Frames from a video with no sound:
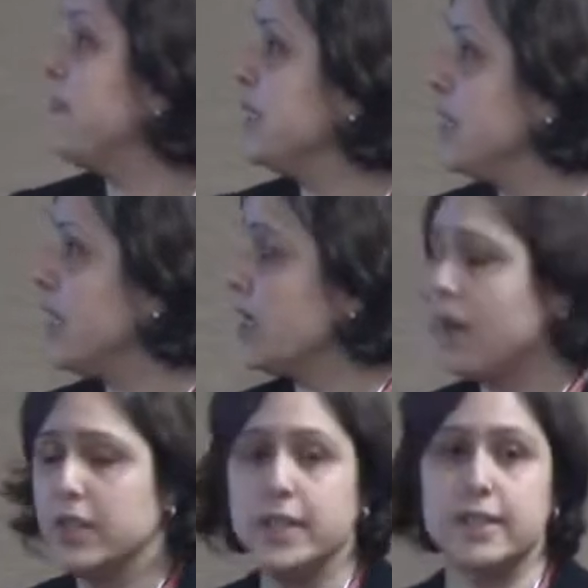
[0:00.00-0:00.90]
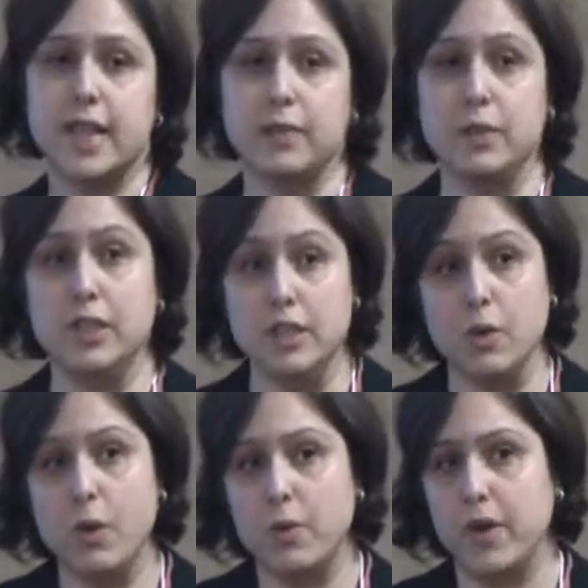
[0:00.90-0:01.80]
between cloudings that we
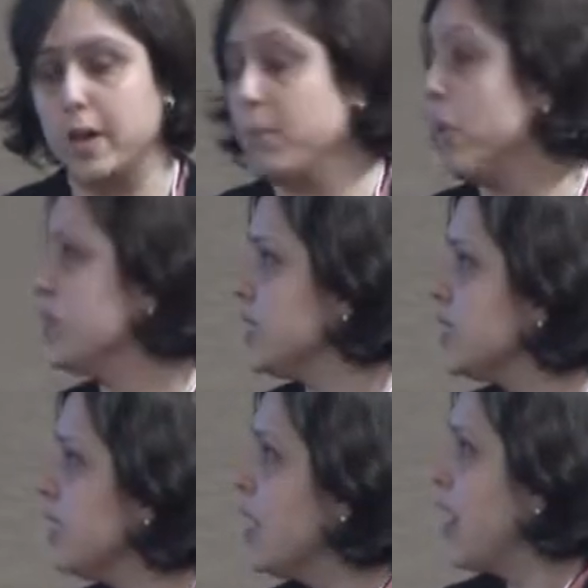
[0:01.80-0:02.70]
knew were important,